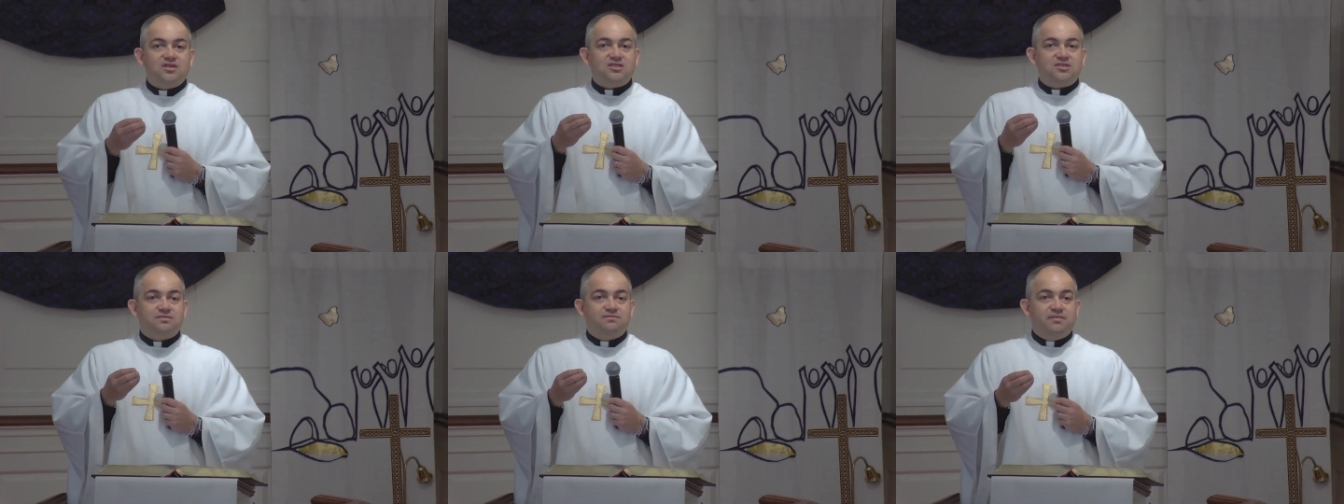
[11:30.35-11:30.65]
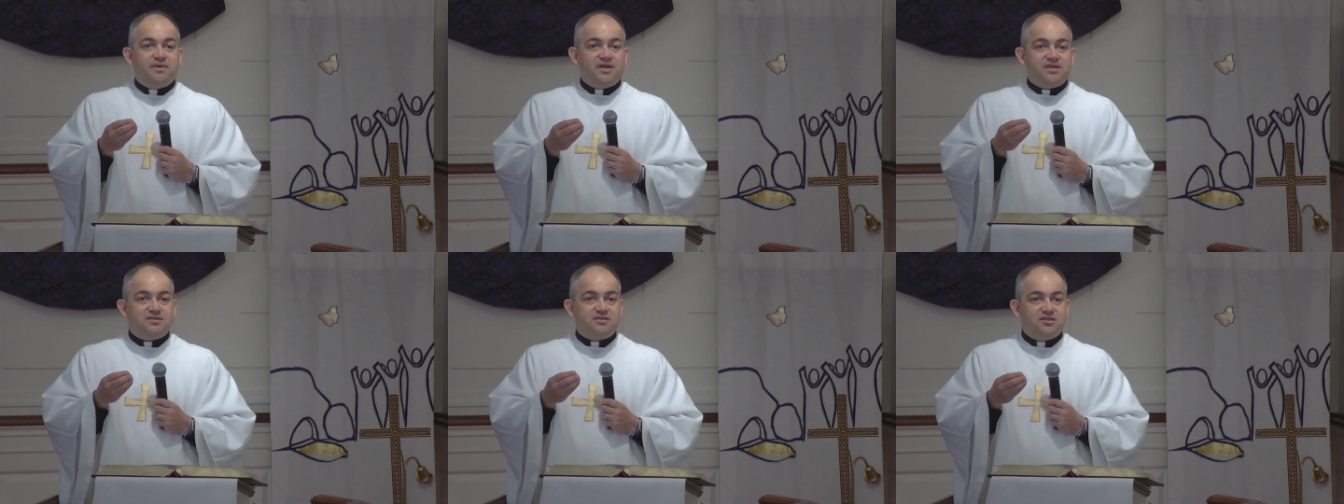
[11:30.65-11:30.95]
this
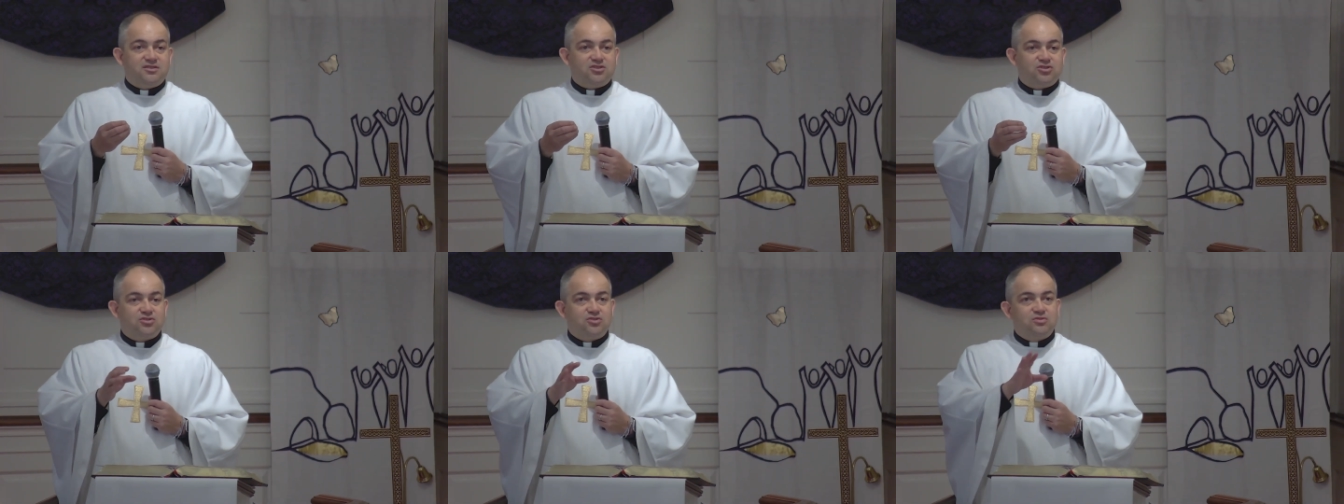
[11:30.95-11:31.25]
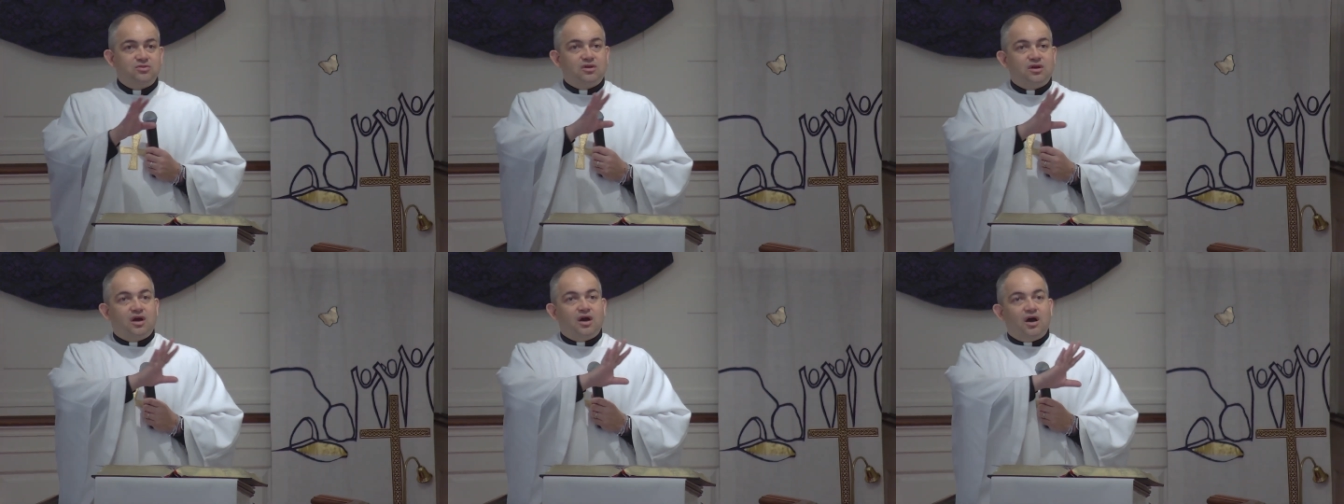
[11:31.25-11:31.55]

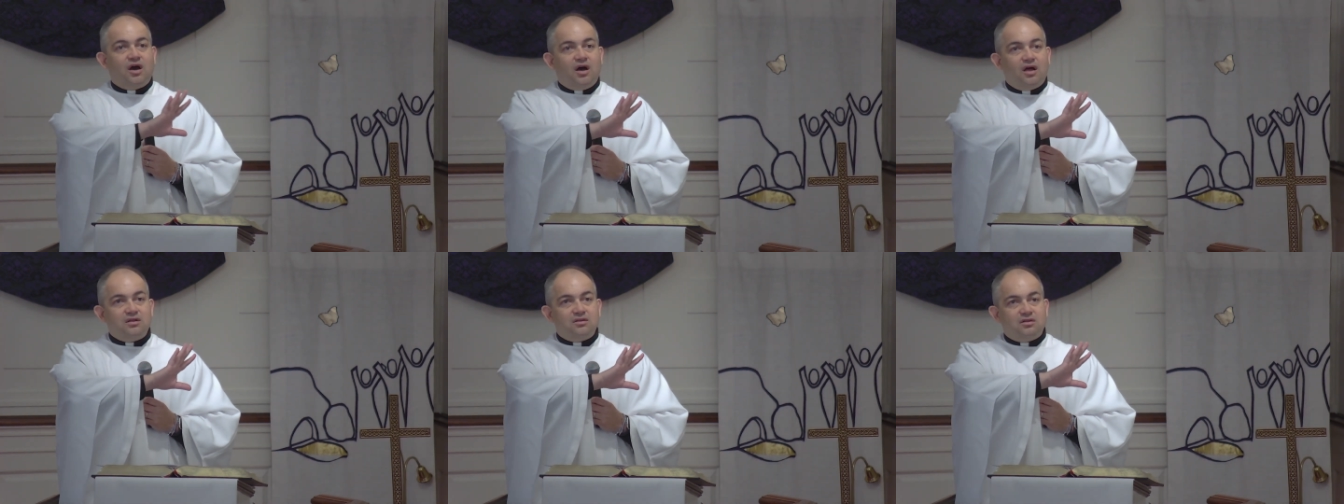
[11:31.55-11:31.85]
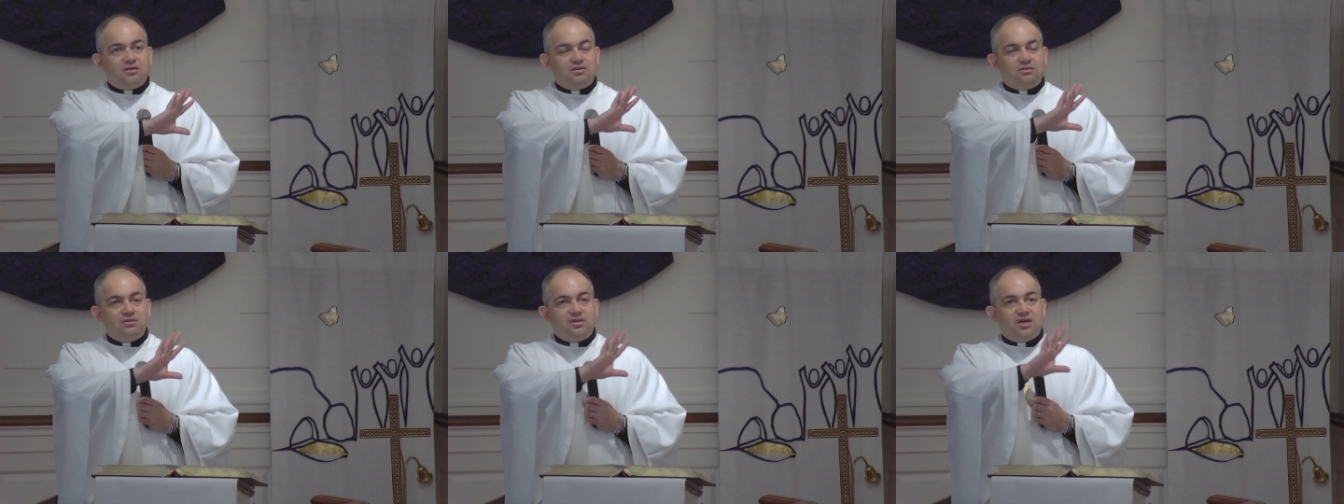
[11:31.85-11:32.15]
message to
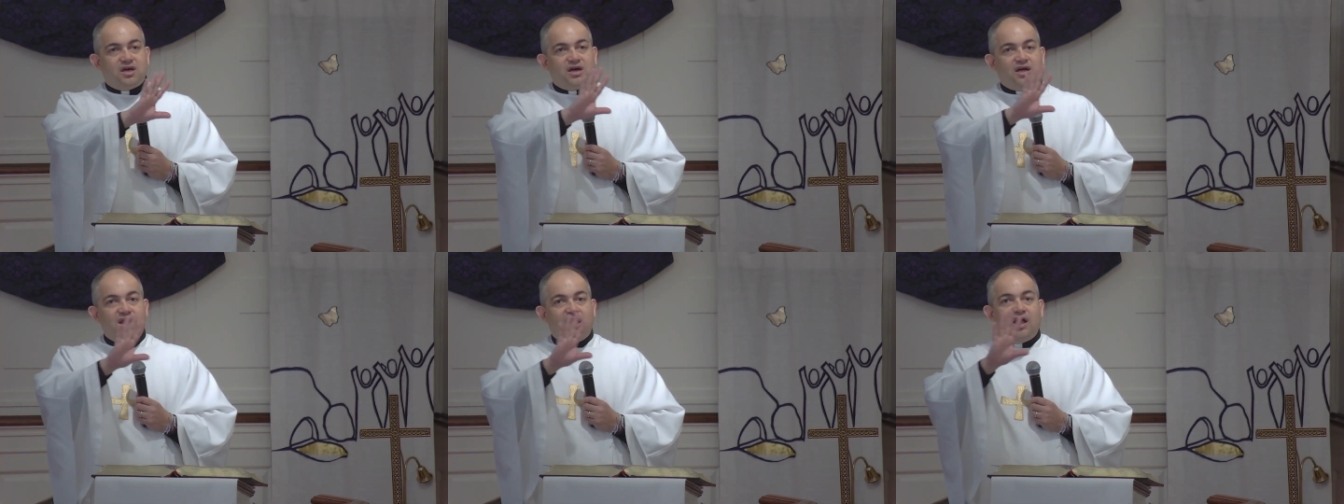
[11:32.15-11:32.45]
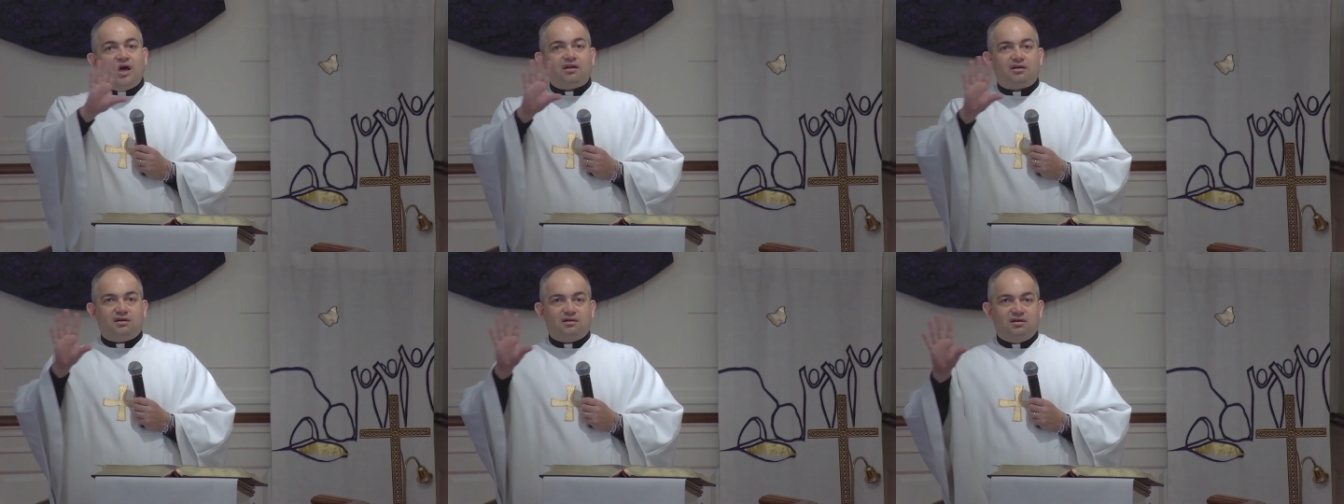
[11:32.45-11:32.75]
cut through the
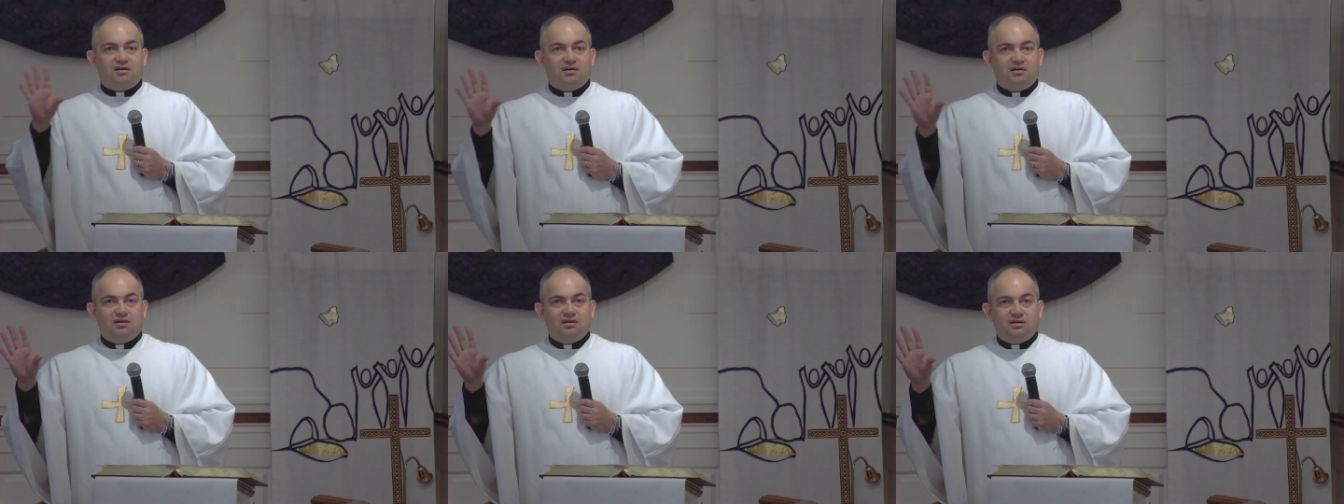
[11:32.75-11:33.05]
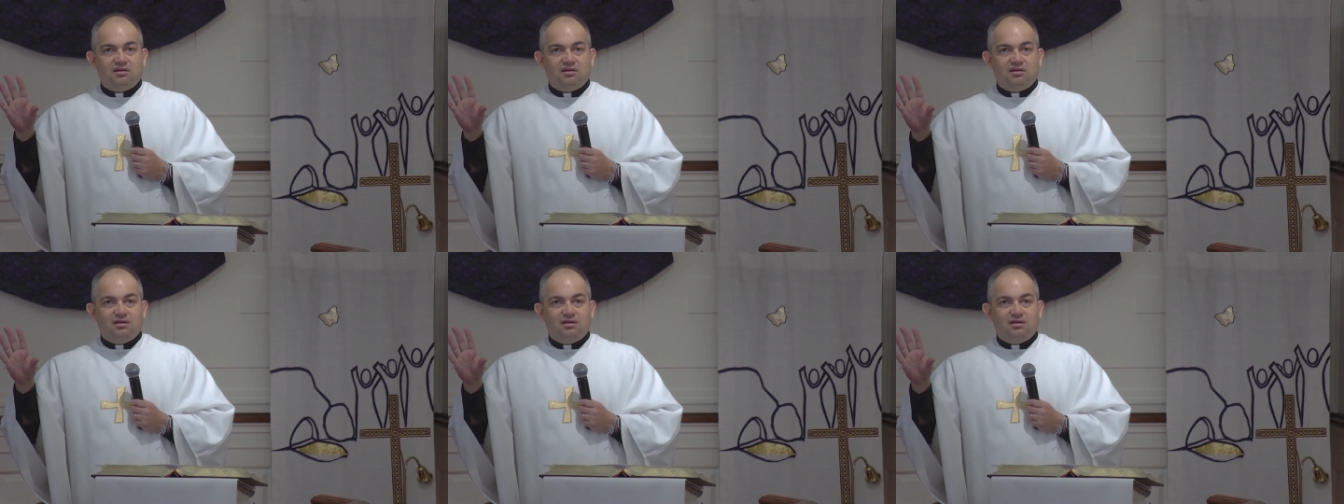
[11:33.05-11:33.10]
clutter